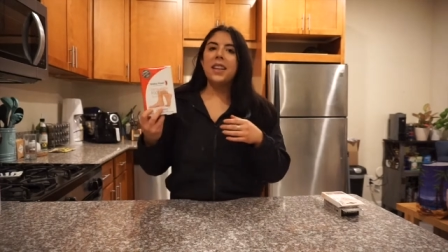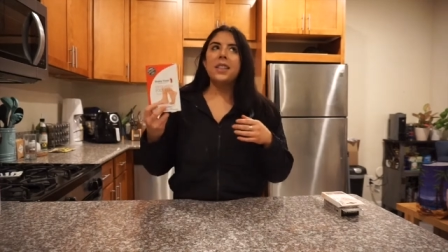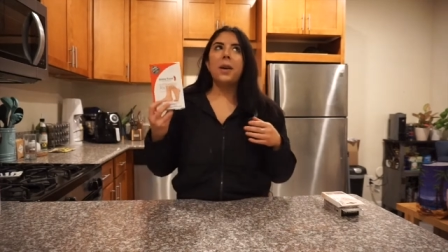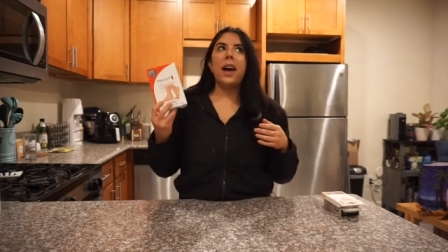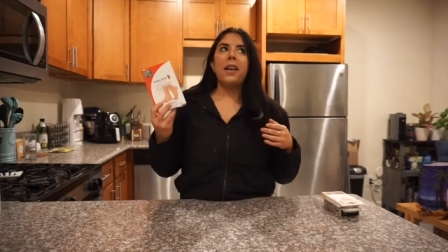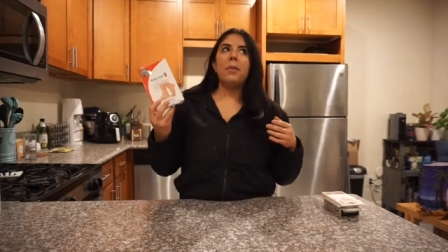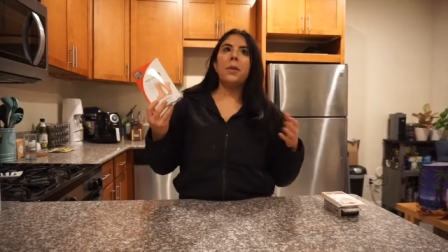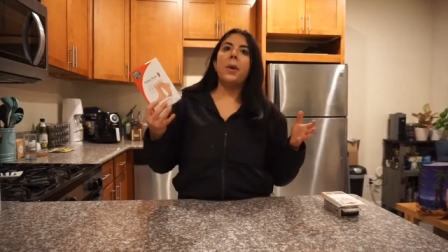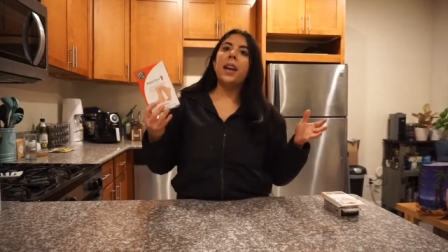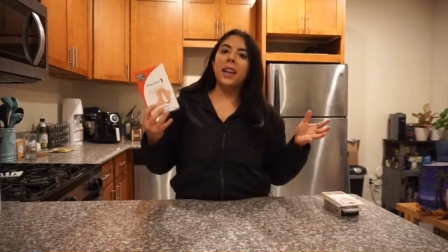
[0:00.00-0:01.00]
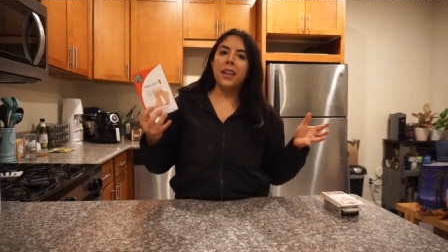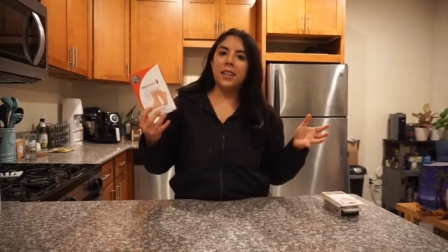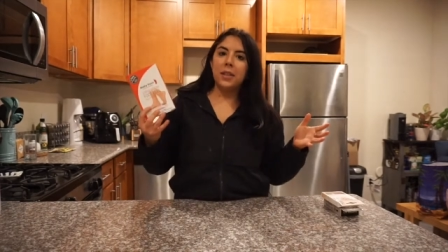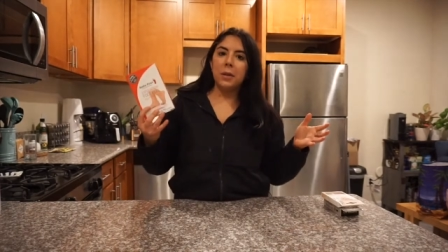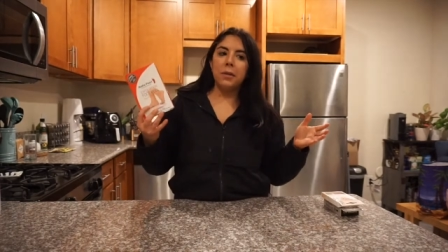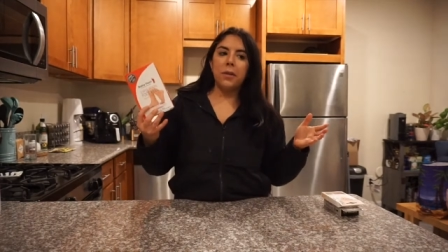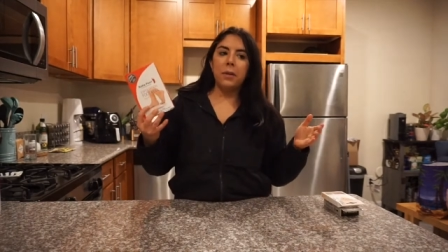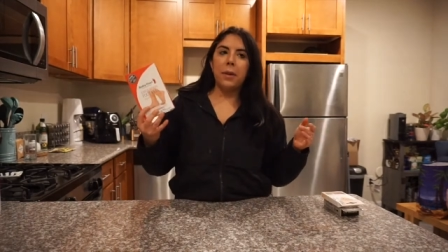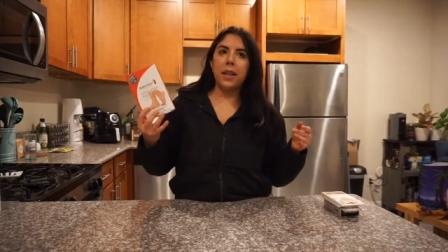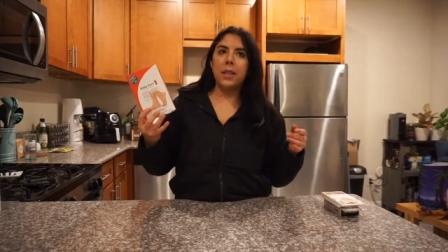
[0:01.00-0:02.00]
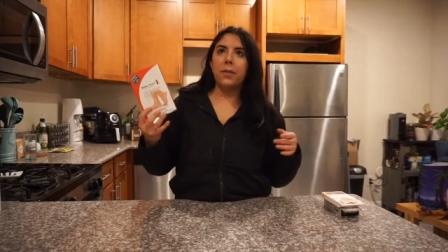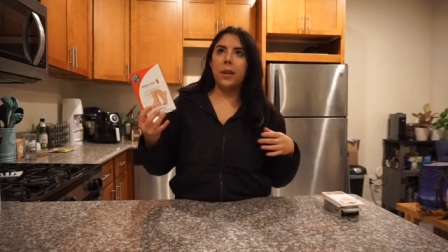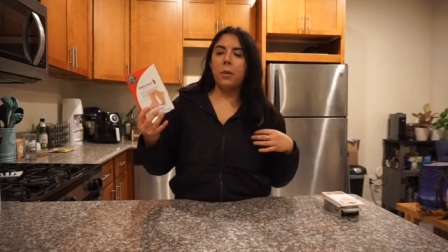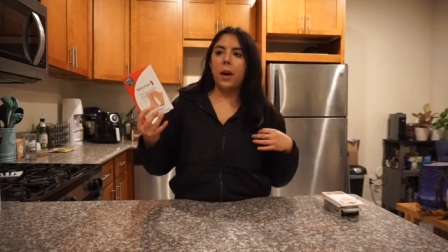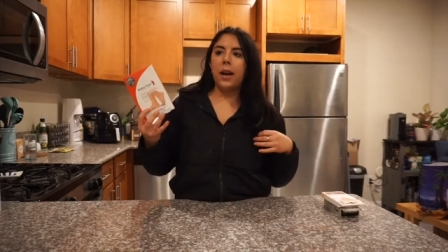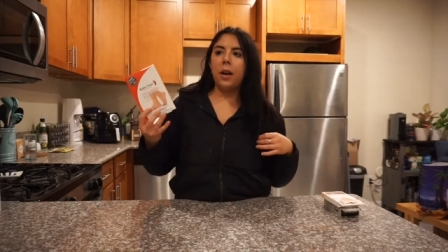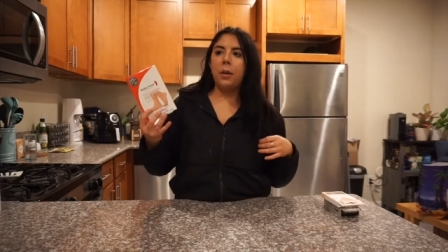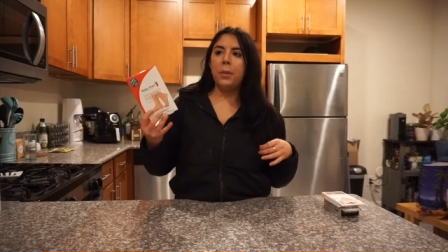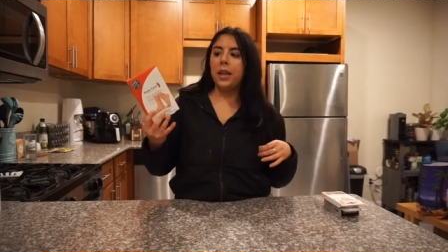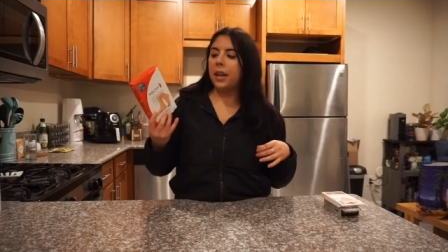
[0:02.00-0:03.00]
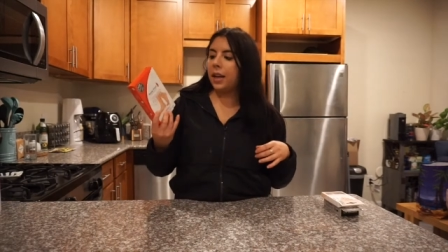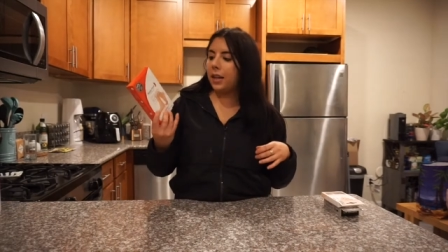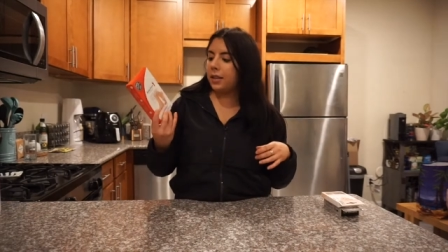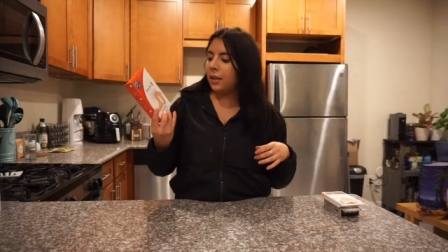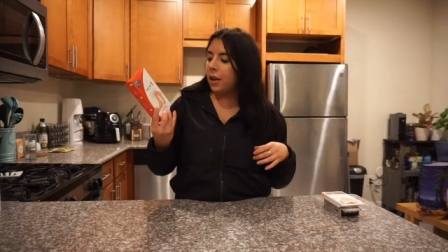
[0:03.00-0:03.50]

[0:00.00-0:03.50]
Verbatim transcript: So I've been waiting to do a foot mask for a while because